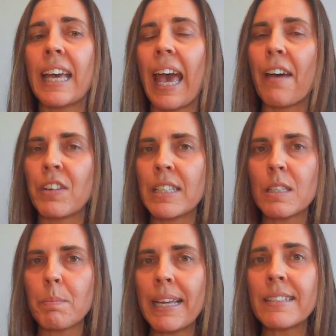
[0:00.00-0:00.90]

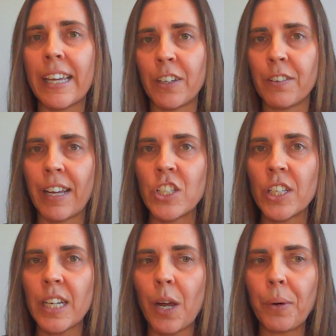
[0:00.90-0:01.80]
Evidence-Based Intervention
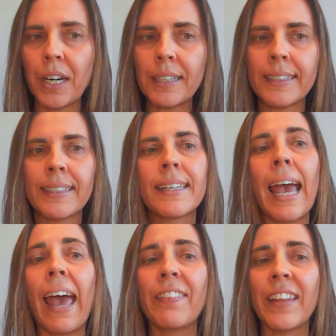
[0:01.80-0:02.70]
Network,
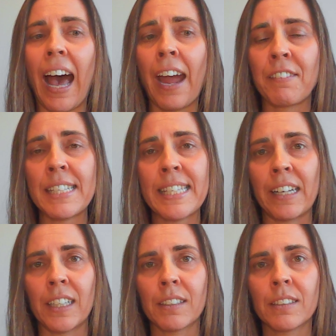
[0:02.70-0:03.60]
and the IRIS
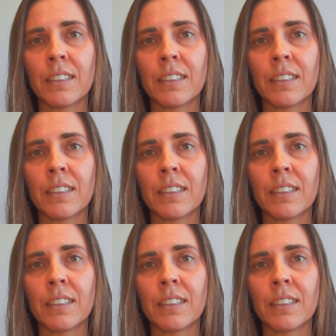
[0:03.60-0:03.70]
Center.